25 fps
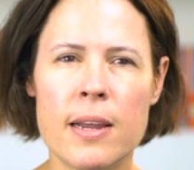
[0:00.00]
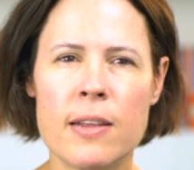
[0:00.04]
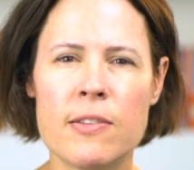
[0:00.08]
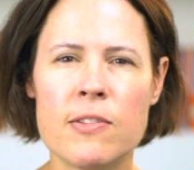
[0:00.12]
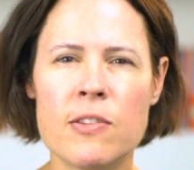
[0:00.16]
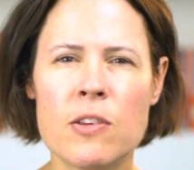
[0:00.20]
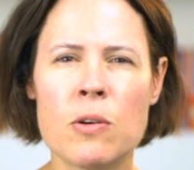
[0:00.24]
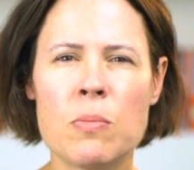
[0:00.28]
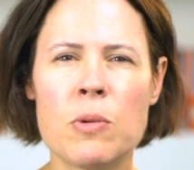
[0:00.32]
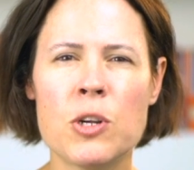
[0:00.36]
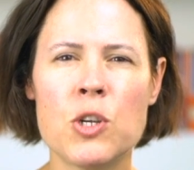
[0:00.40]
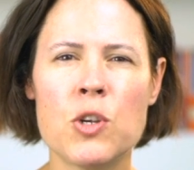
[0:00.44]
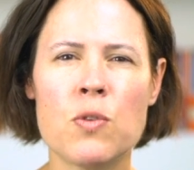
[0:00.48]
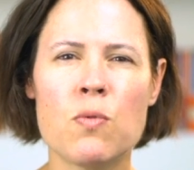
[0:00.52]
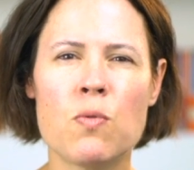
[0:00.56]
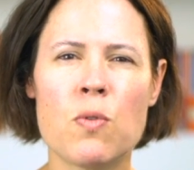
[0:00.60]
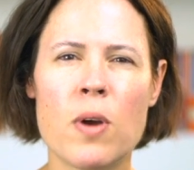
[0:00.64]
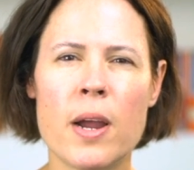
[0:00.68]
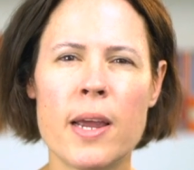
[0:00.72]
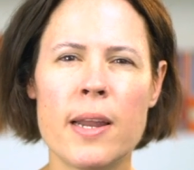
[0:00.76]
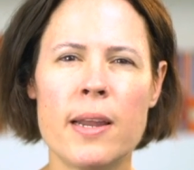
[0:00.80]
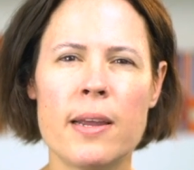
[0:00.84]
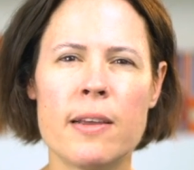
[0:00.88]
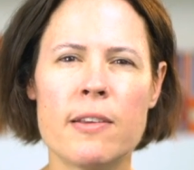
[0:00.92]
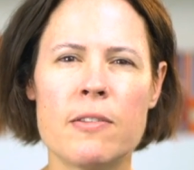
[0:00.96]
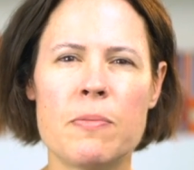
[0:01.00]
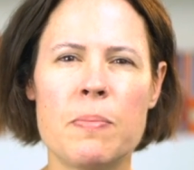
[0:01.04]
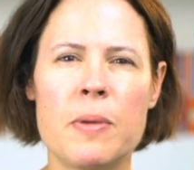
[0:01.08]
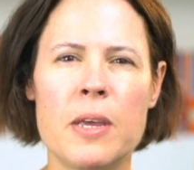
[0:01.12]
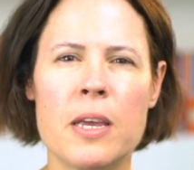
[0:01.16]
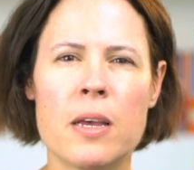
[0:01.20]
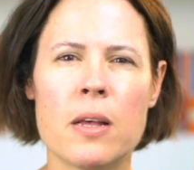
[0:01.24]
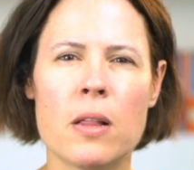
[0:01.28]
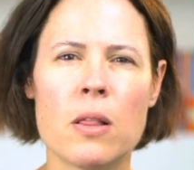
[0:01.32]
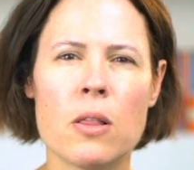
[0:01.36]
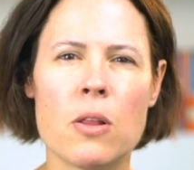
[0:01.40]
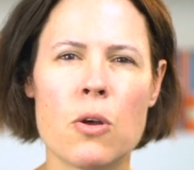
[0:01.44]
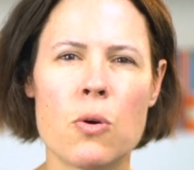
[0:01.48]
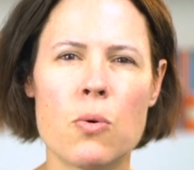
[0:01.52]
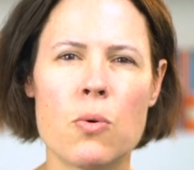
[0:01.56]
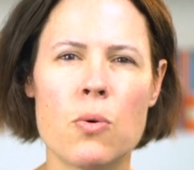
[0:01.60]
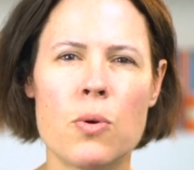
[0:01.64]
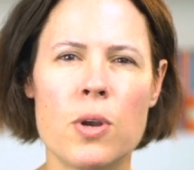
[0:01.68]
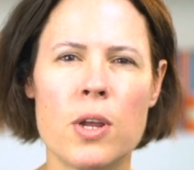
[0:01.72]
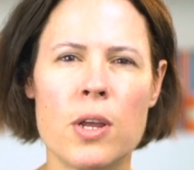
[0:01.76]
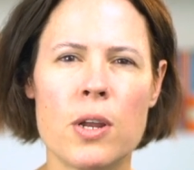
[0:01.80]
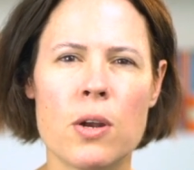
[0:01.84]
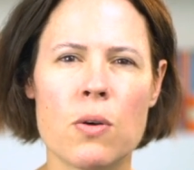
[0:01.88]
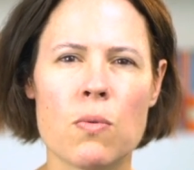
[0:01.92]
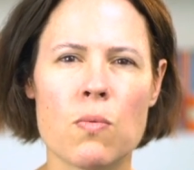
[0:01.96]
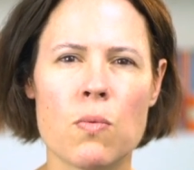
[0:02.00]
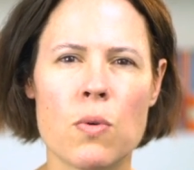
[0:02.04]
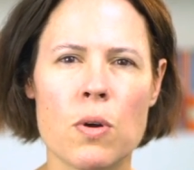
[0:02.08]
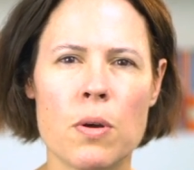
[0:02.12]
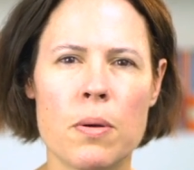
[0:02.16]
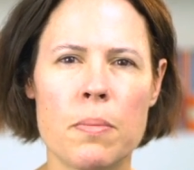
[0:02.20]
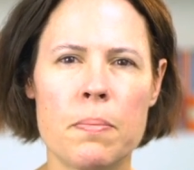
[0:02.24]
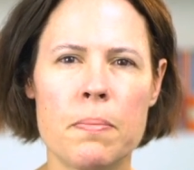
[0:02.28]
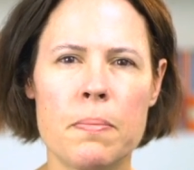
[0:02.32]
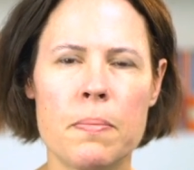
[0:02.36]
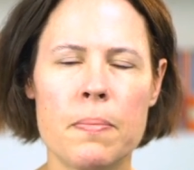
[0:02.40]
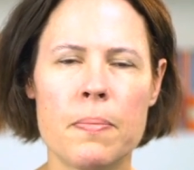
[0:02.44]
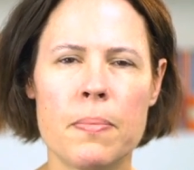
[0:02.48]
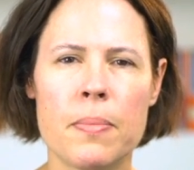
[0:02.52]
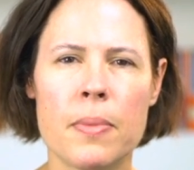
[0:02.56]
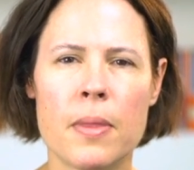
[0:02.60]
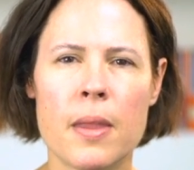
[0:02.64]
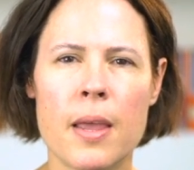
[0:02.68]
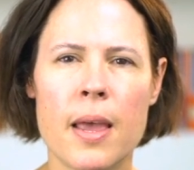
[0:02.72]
And so much of writing is being alone in a room.